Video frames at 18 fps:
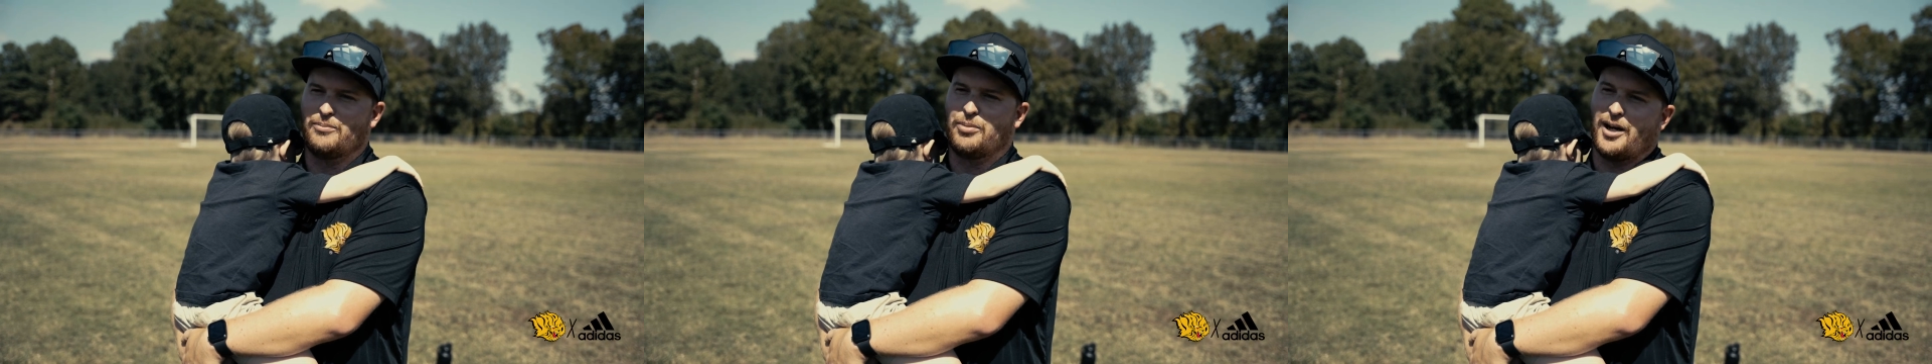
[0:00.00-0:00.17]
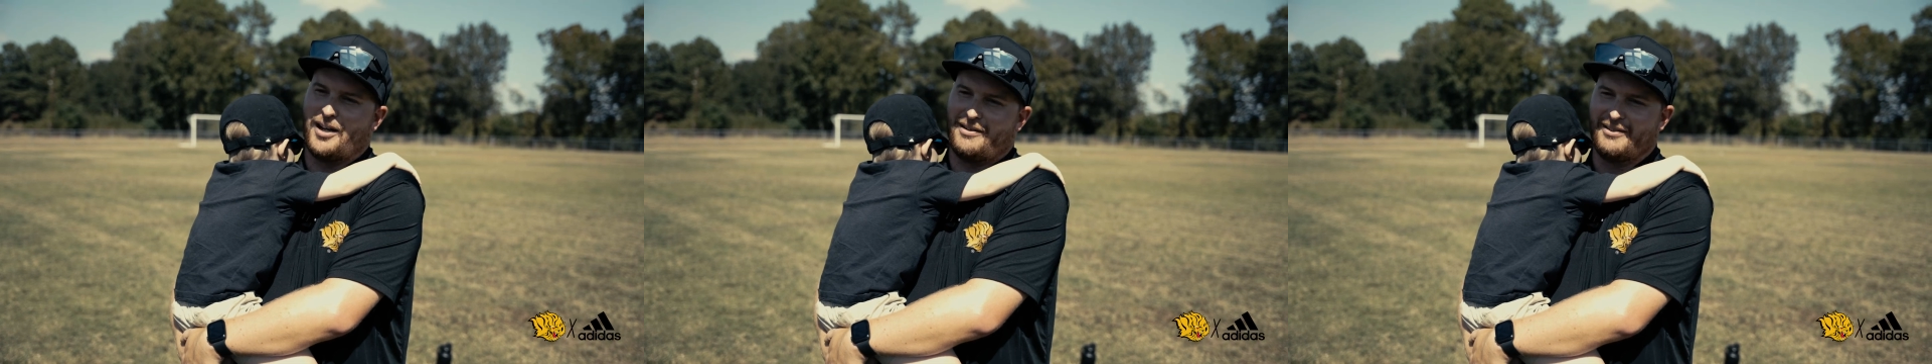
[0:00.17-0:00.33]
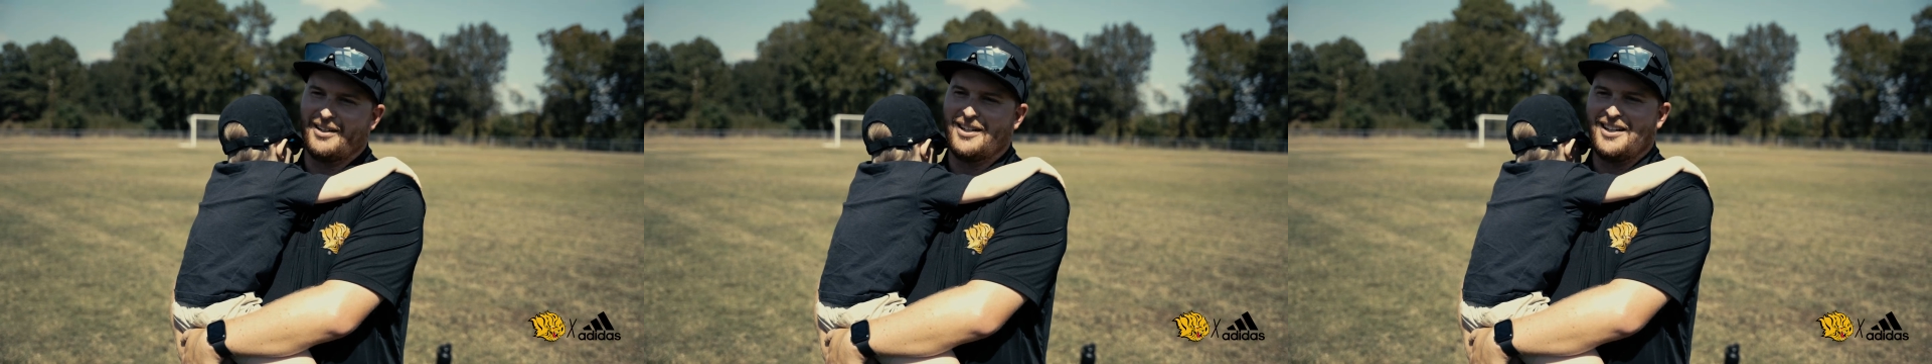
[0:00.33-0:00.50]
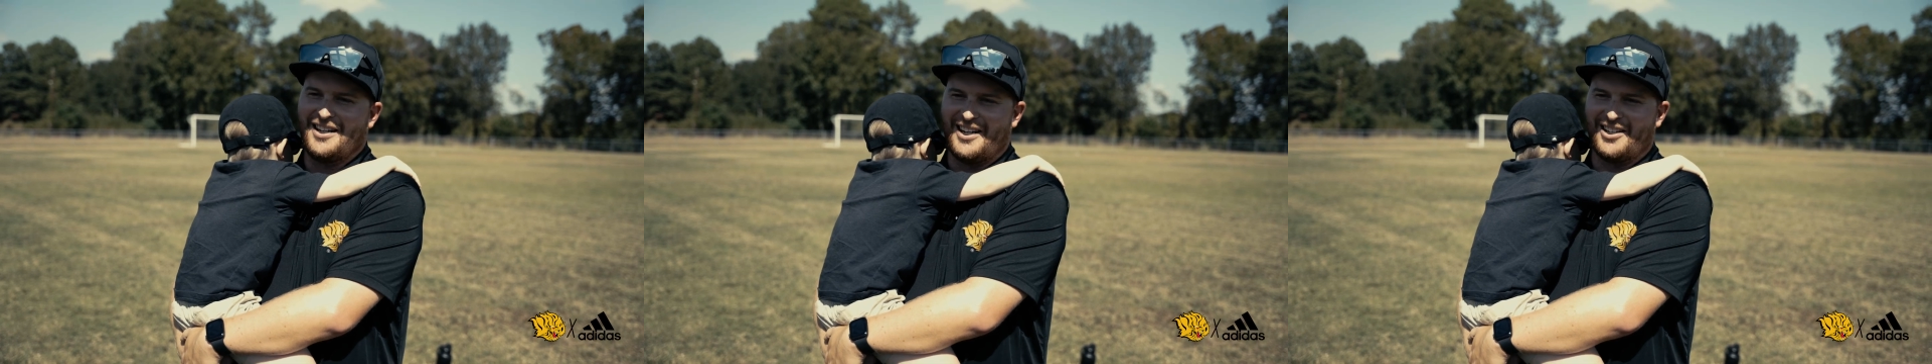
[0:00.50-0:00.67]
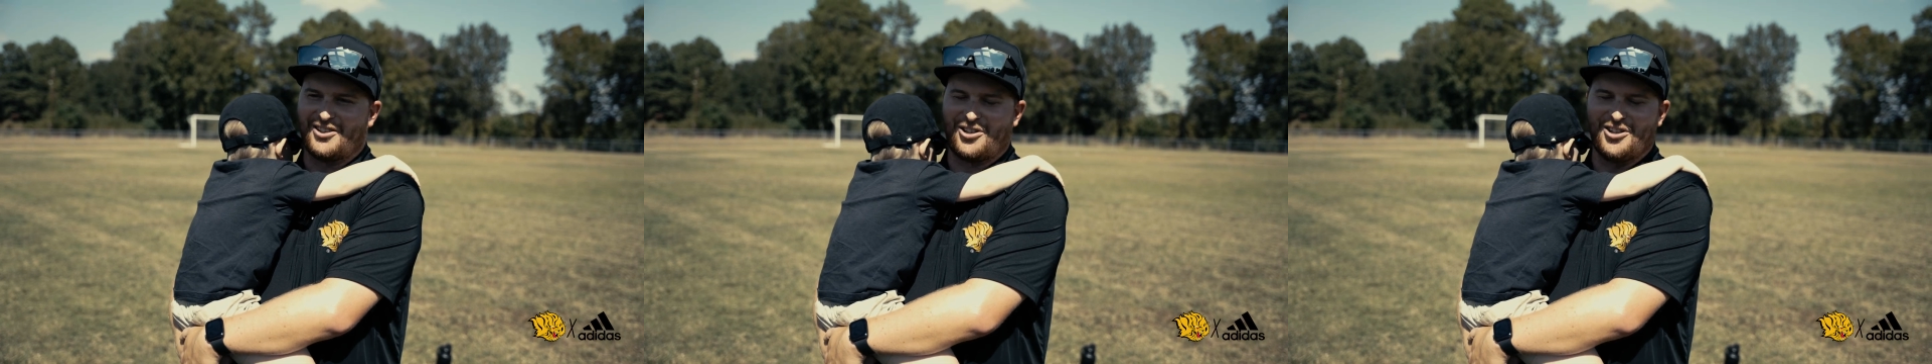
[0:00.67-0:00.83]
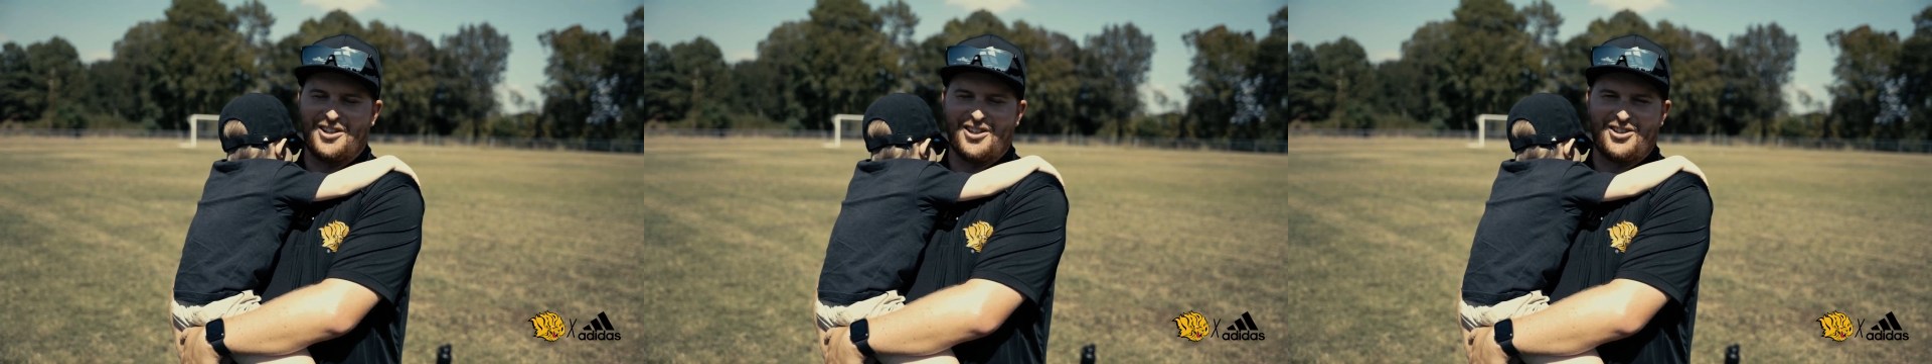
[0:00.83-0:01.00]
but
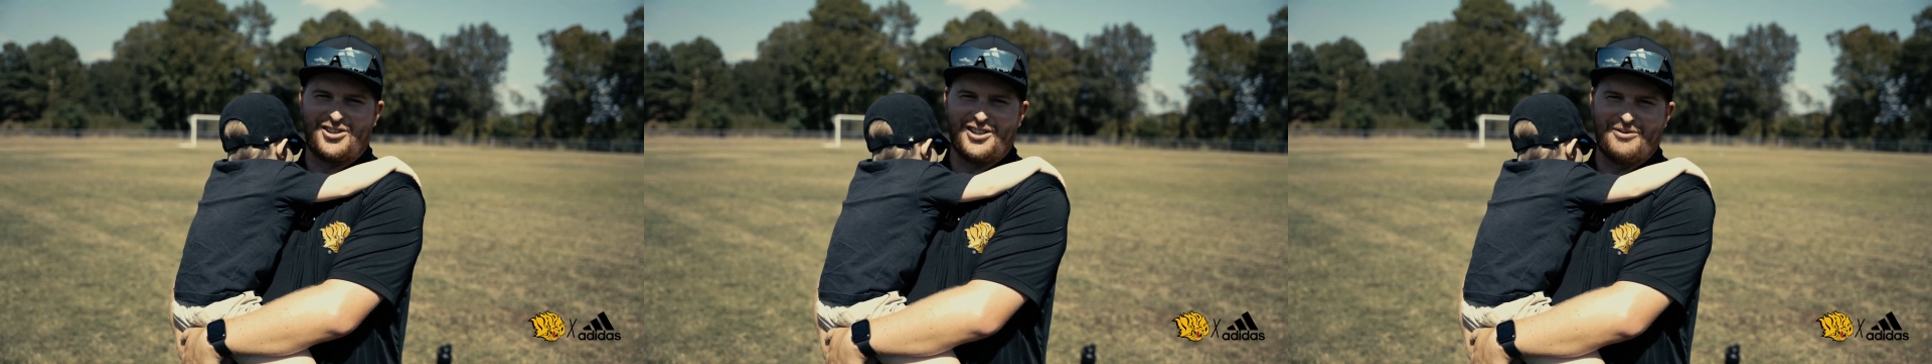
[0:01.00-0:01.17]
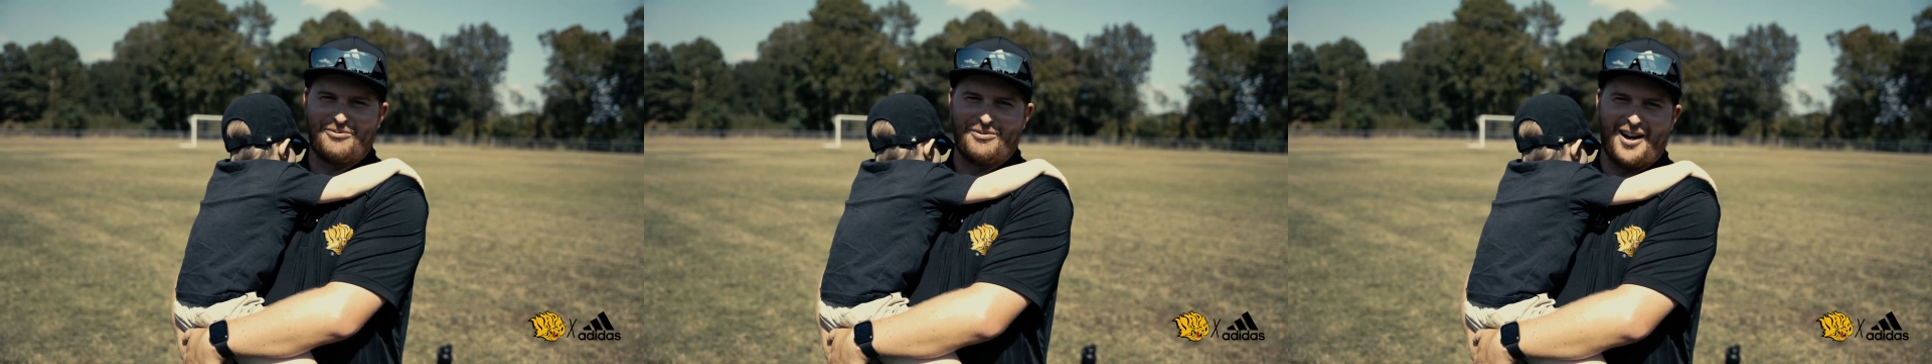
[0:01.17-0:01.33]
it's good that she